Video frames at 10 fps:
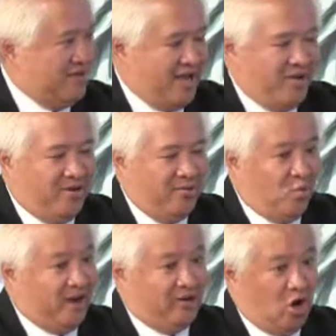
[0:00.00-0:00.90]
And
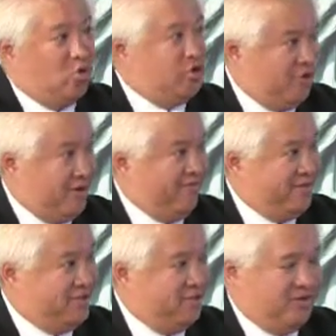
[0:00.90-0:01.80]
why don't you give
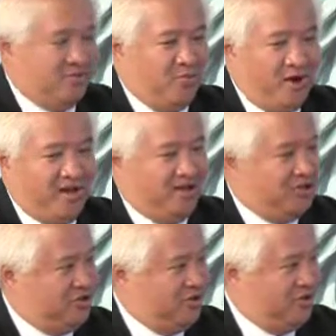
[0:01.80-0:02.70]
it to us? And why
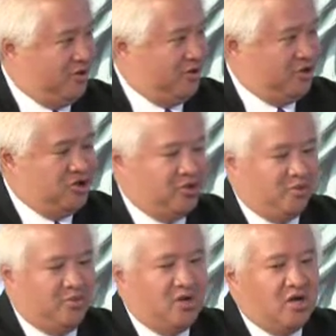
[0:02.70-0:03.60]
didn't you do it in
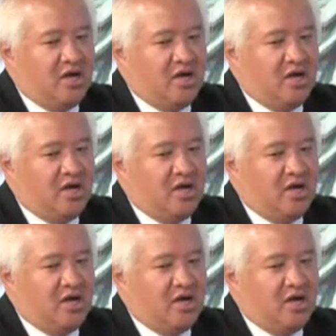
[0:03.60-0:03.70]
June?